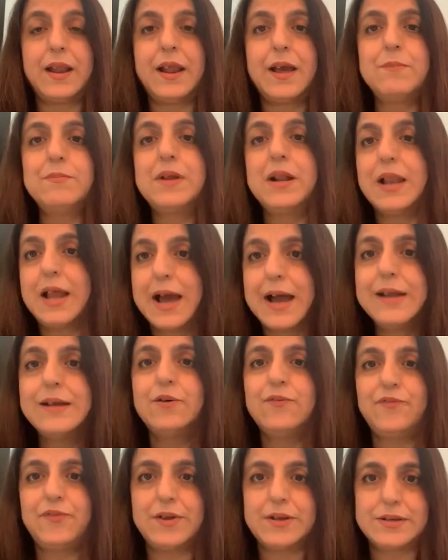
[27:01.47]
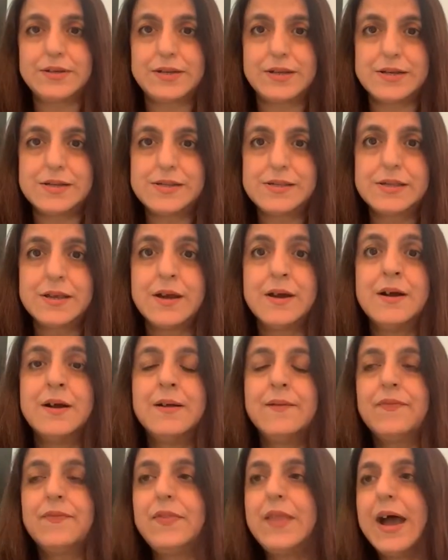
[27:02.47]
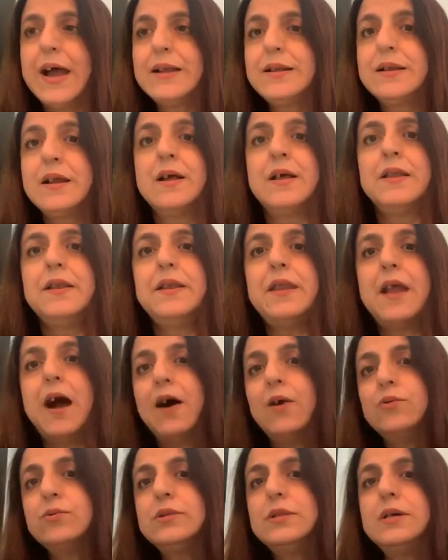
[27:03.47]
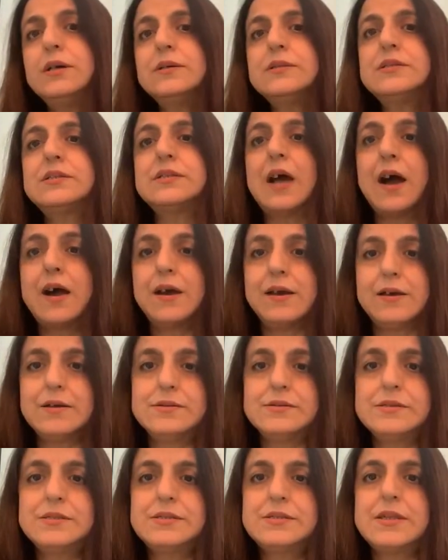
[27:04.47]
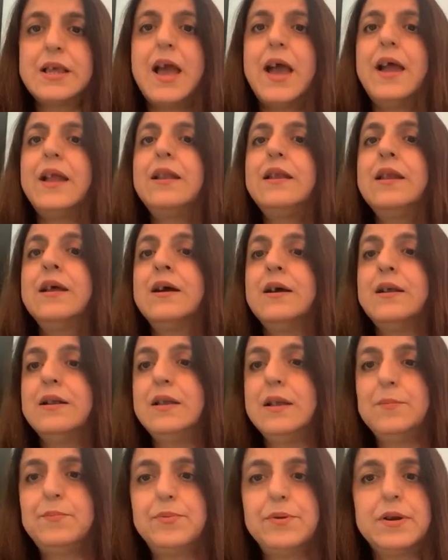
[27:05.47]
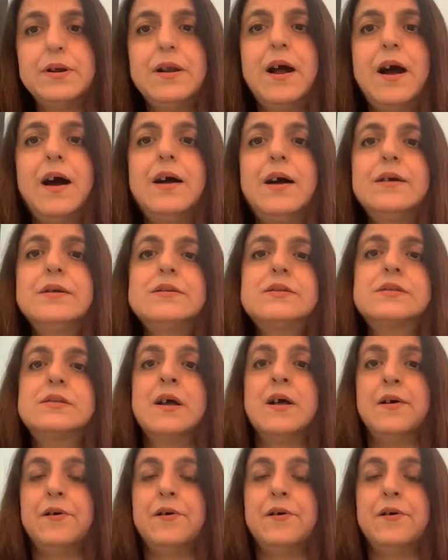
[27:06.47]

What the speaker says: and I'm glad of it, is that now the science and liberal arts